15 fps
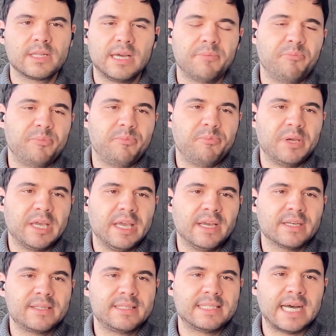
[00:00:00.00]
like picking
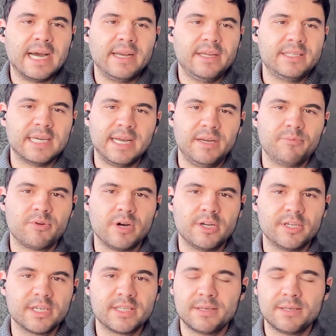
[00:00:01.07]
a tiny project,